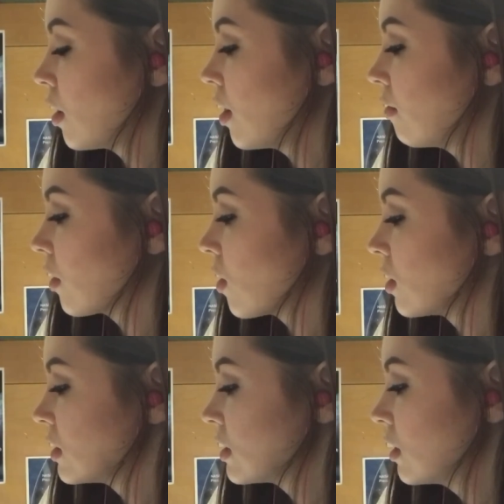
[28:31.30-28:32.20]
of a
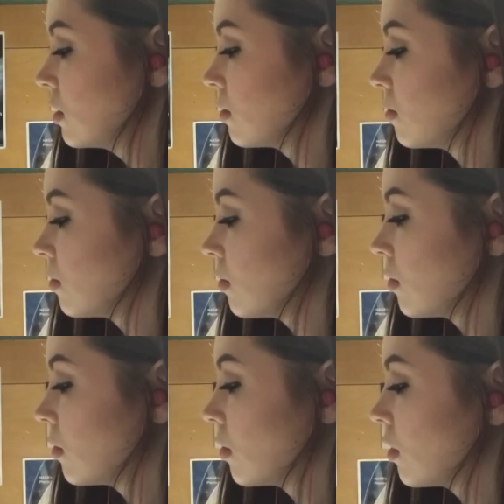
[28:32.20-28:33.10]
constant
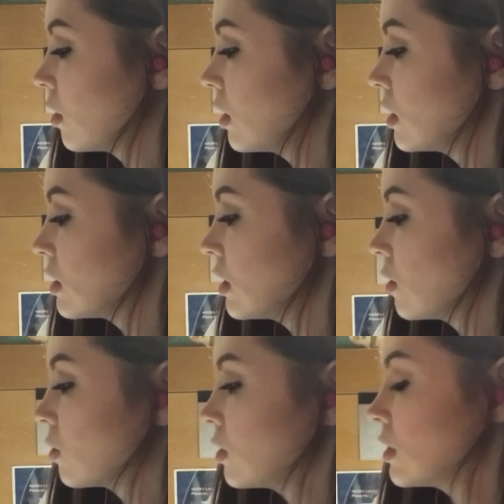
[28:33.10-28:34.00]
is
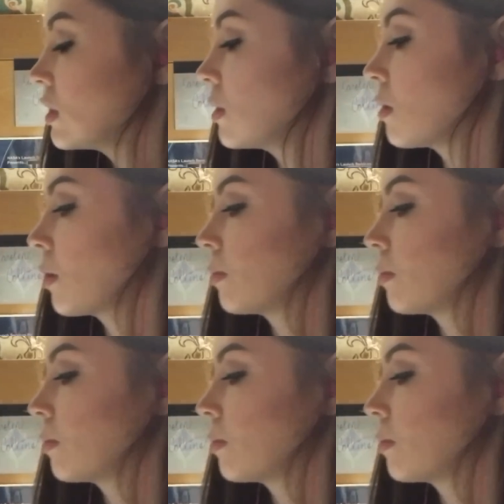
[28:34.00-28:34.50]
equal to 0.